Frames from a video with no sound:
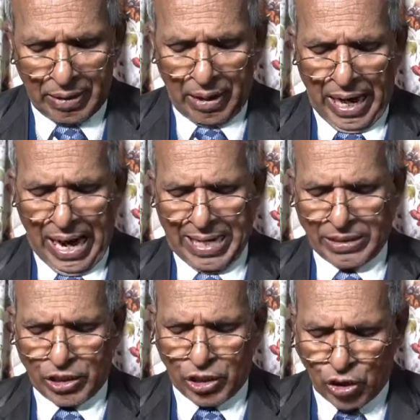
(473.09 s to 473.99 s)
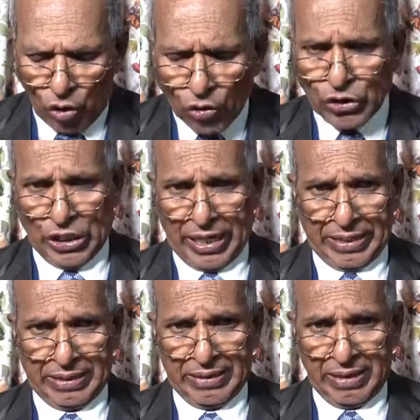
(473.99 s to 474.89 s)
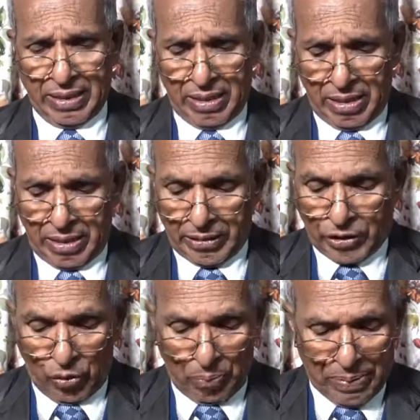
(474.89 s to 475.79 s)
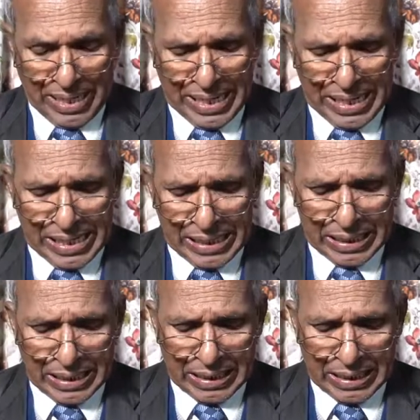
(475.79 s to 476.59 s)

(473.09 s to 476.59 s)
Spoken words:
has chosen to be